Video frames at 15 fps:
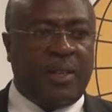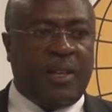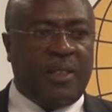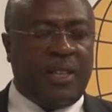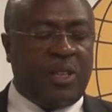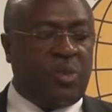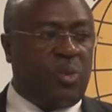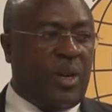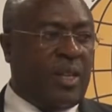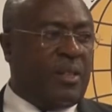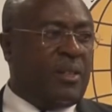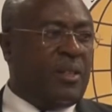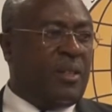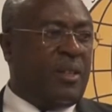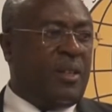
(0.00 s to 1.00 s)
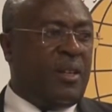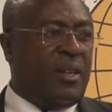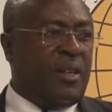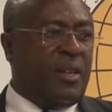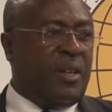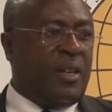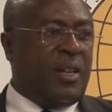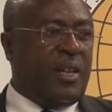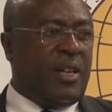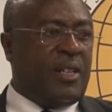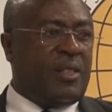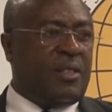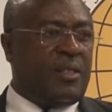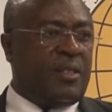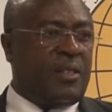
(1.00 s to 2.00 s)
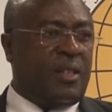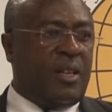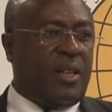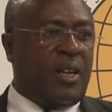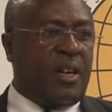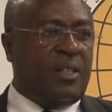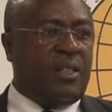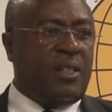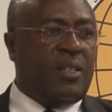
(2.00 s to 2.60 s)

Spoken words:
And that's what has at